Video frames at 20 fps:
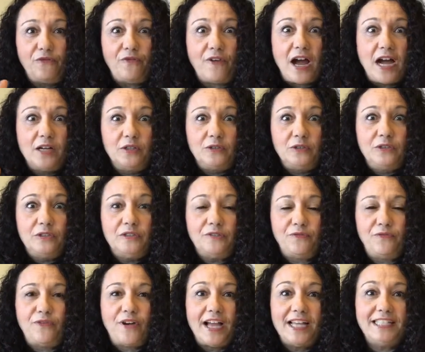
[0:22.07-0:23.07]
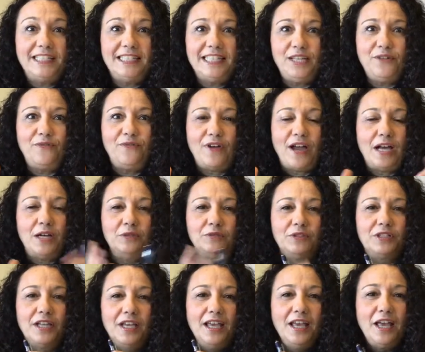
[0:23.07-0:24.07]
finally
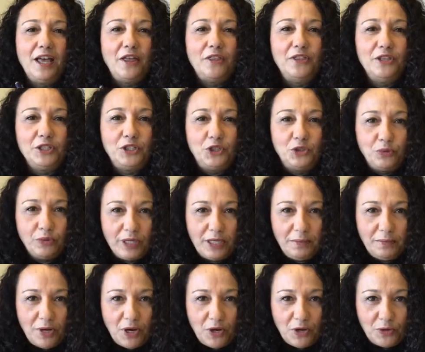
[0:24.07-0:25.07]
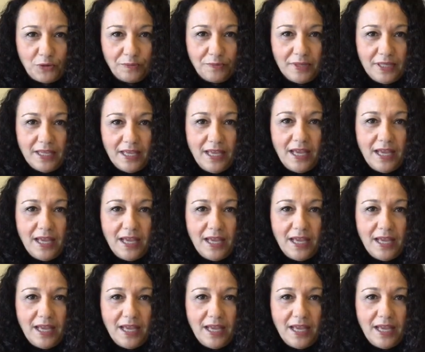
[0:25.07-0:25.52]
found the dream home.